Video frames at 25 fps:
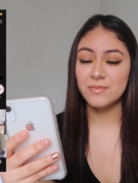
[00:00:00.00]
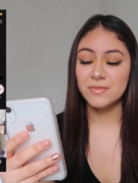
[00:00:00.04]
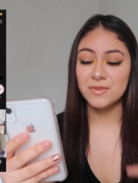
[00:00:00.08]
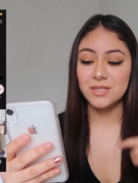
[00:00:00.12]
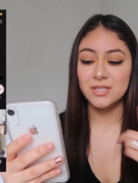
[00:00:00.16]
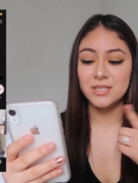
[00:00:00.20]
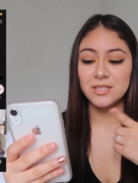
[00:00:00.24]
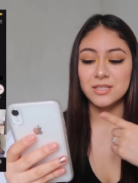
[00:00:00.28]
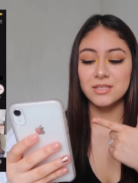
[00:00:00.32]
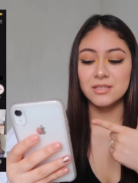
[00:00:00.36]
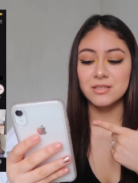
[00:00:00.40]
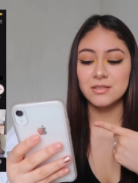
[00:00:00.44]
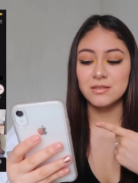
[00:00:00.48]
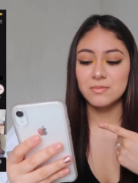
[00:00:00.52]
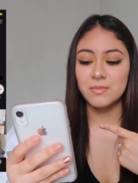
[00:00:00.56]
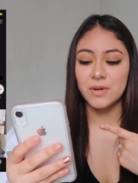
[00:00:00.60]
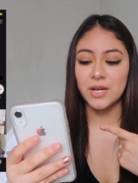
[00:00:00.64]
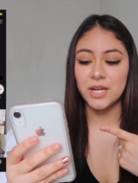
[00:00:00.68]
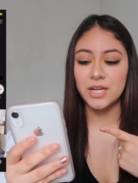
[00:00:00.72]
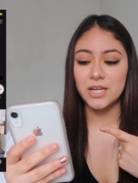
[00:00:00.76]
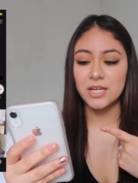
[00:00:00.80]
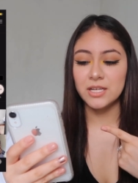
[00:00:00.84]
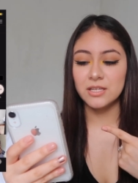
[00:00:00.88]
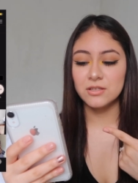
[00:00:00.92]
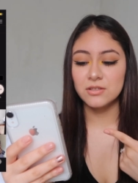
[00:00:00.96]
this is
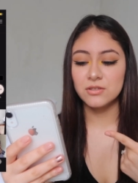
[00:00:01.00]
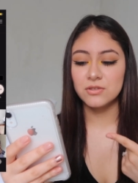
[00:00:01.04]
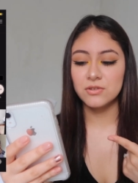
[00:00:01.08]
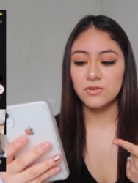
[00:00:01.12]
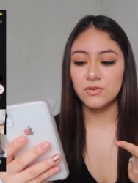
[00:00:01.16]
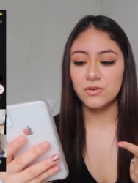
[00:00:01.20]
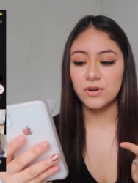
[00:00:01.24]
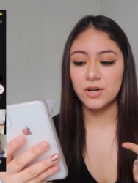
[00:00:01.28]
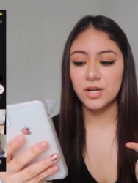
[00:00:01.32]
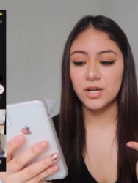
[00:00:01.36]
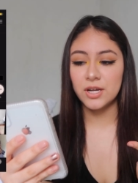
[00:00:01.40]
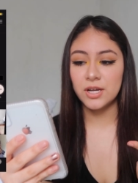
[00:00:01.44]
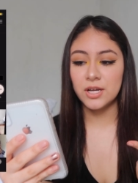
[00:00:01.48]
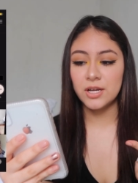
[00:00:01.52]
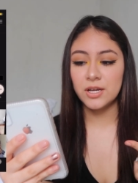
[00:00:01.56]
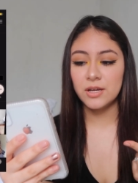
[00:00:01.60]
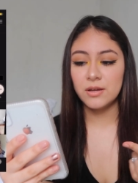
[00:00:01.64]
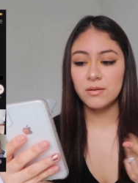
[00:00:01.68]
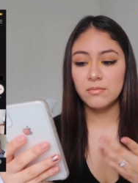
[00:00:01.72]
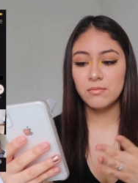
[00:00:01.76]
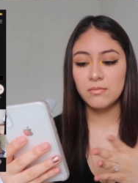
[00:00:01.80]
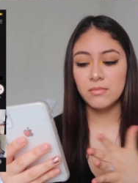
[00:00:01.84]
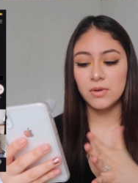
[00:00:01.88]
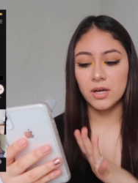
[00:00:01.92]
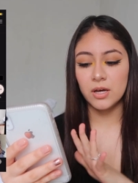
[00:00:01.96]
my
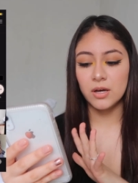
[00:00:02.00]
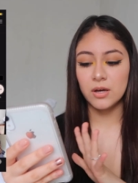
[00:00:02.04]
Instagram.